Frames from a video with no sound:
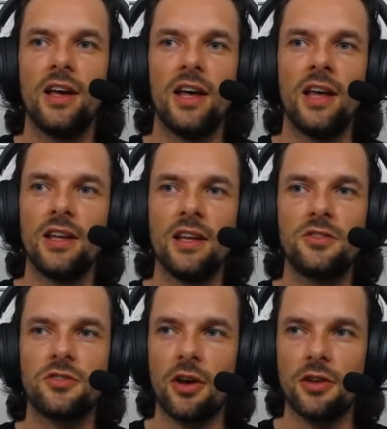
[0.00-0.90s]

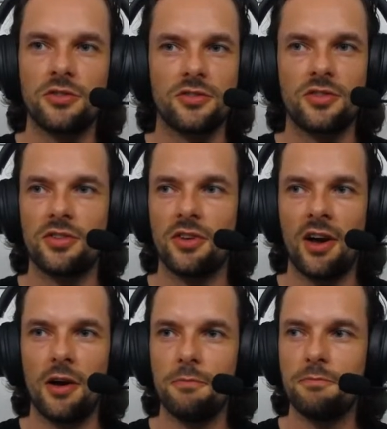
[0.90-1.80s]
It's just
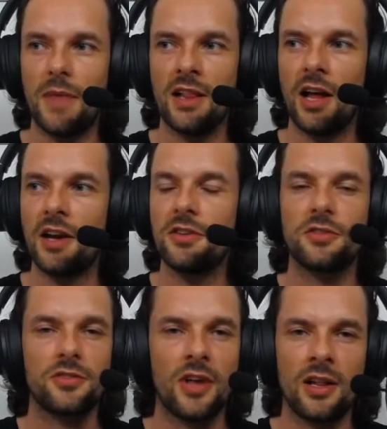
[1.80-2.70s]
a lot
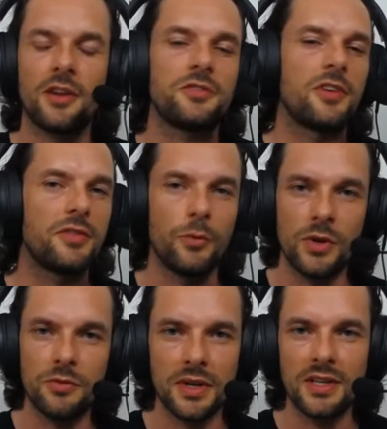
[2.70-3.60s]
of stuff that
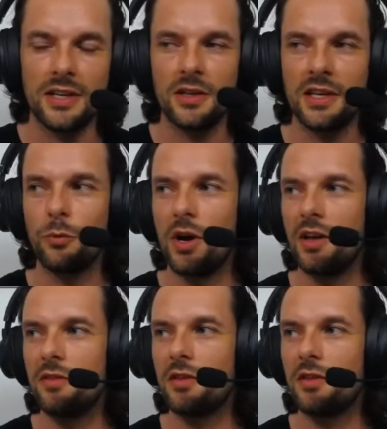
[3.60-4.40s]
we've been dealing with.